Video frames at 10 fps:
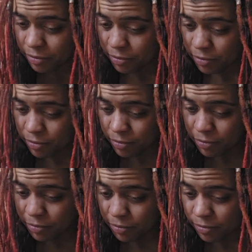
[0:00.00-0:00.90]

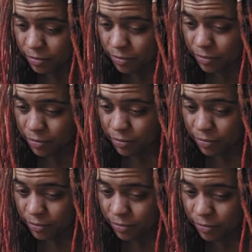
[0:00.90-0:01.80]

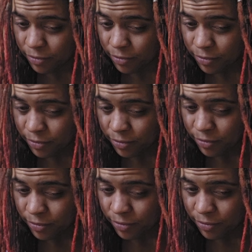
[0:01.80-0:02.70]

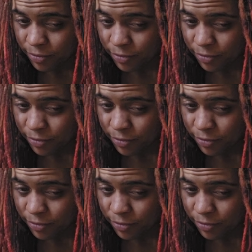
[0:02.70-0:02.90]
(silence)